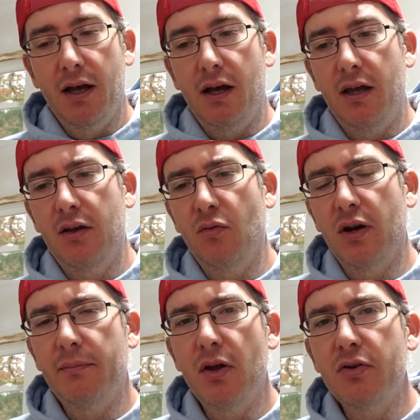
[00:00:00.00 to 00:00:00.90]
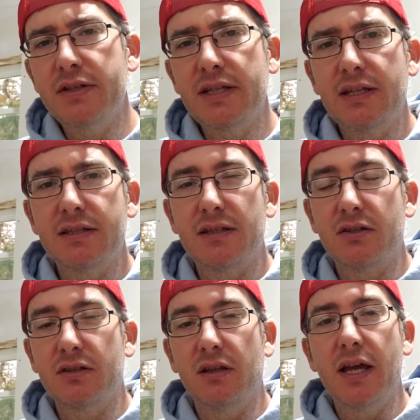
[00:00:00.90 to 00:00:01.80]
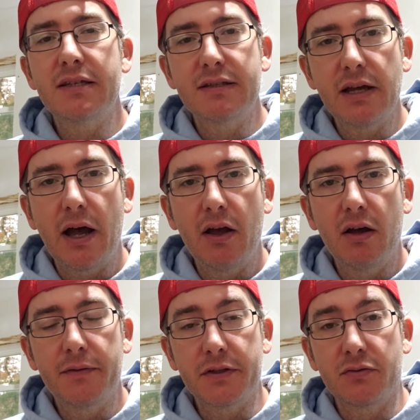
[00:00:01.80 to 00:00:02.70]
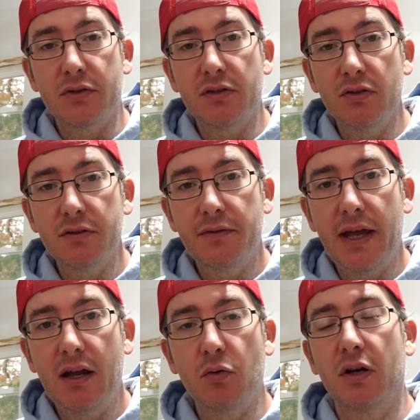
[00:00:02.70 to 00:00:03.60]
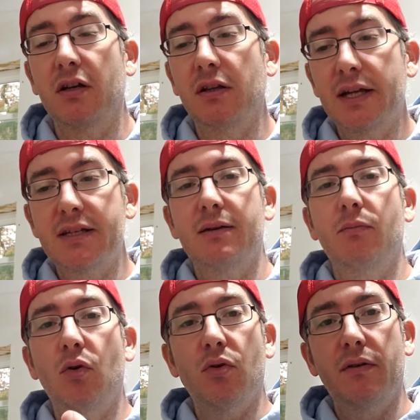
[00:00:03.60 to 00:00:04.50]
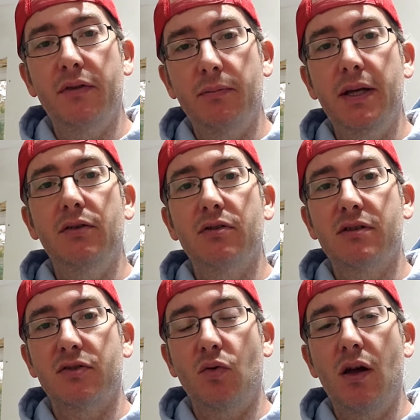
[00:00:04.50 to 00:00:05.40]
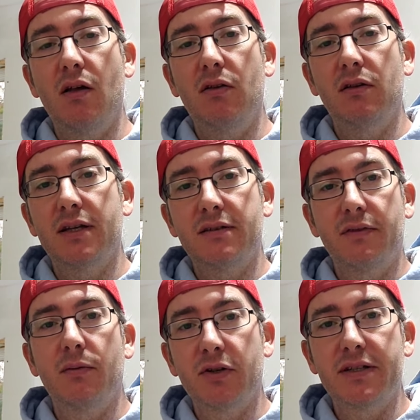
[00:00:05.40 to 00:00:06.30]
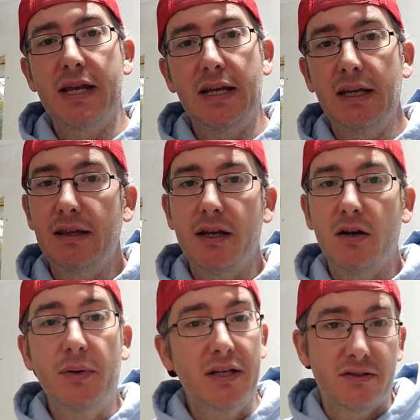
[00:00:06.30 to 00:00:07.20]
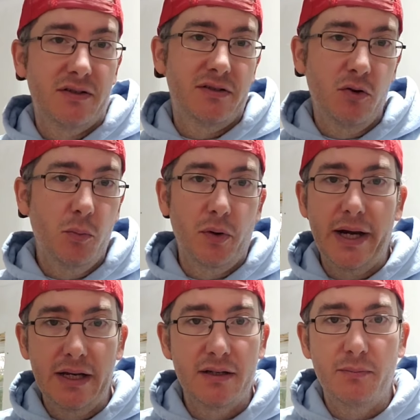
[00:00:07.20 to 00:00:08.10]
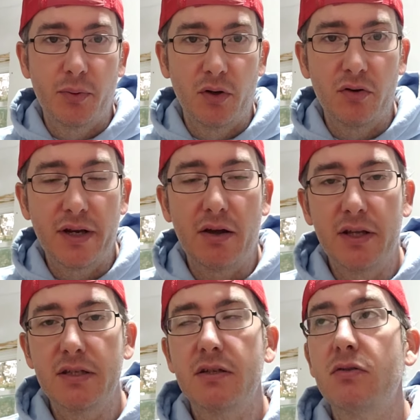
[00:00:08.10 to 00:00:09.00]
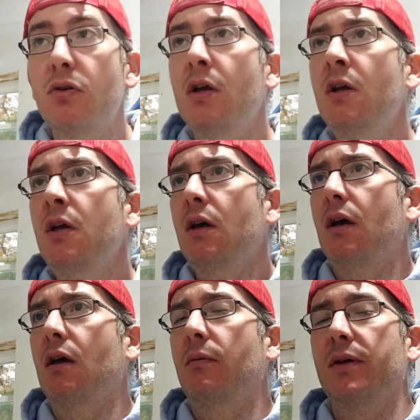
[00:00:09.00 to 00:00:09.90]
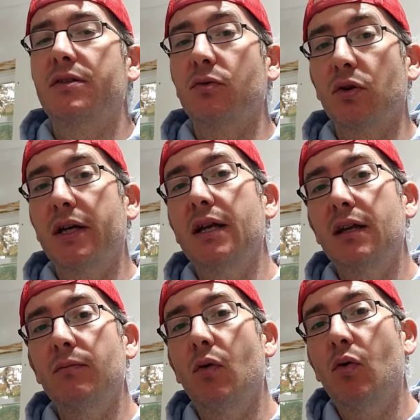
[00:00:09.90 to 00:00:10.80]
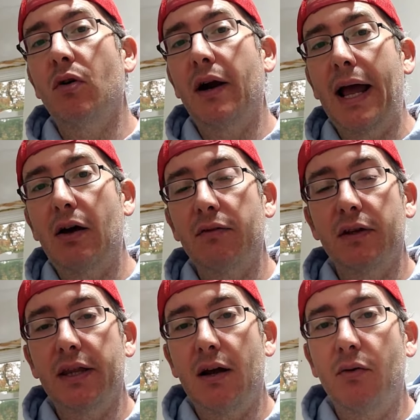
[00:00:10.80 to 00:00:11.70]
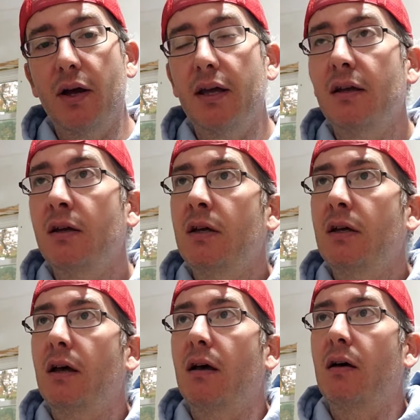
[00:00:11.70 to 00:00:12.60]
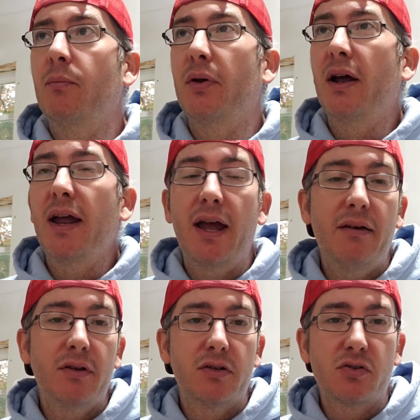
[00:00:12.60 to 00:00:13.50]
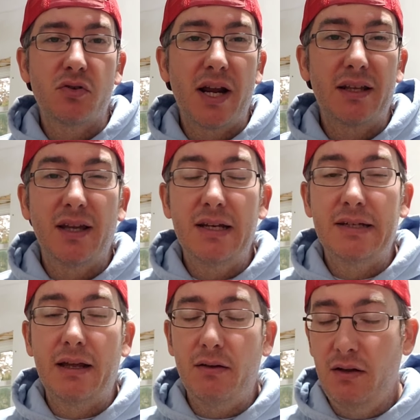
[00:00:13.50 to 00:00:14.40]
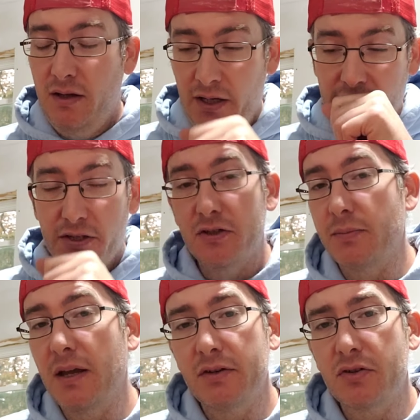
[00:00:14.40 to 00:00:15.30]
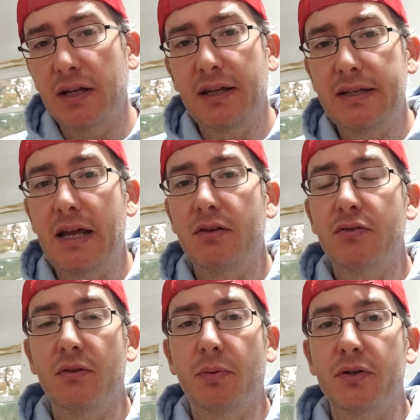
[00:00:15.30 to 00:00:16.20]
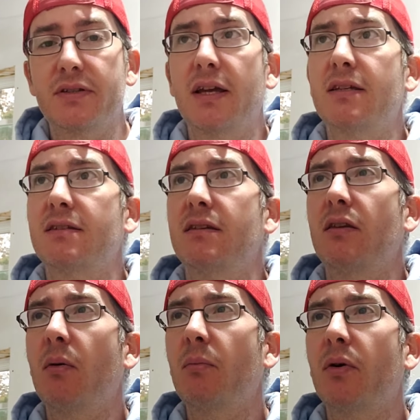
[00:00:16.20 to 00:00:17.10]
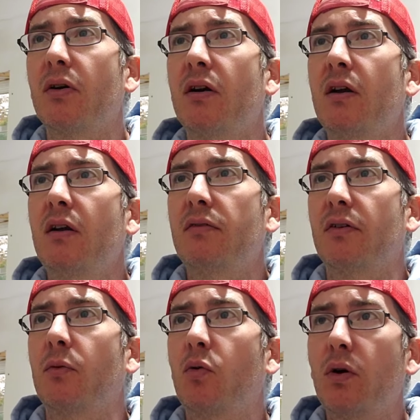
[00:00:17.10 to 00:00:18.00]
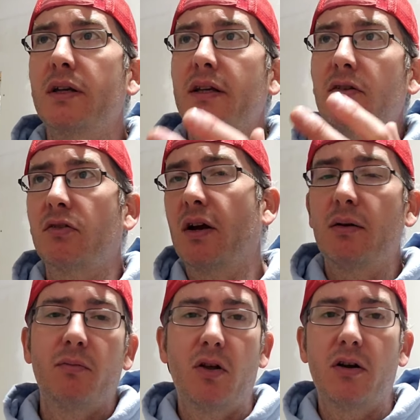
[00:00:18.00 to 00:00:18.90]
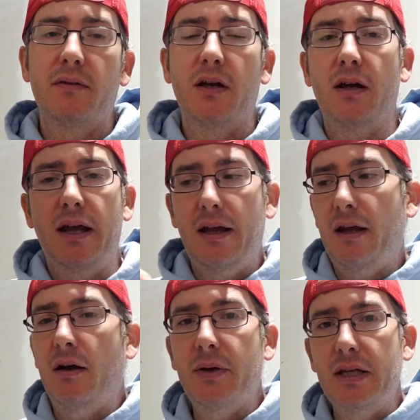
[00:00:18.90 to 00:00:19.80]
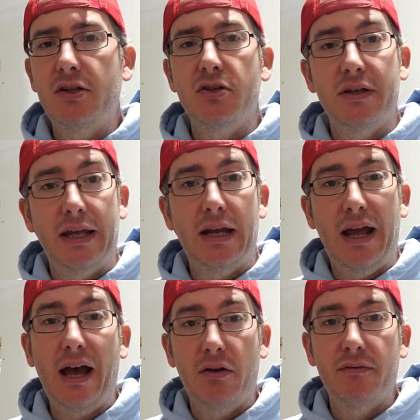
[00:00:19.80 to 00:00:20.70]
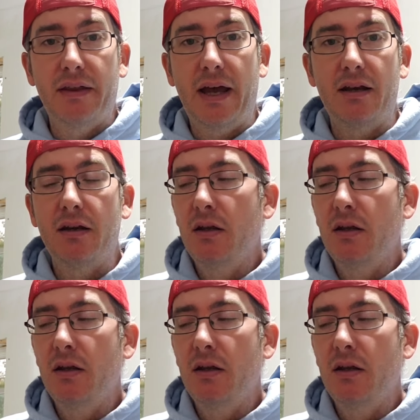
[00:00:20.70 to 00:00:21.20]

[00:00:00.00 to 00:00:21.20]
And what I'm noticing is there's less die-off as a result of that. We're collecting more of the beetles as well. Less of them are staying in there because there's no bran to burrow down into. And so we're getting more out of it that way. But I haven't tracked that. Excuse me, I haven't tracked that down to a precise number from a 1 kilogram larva. How many do you get out of that?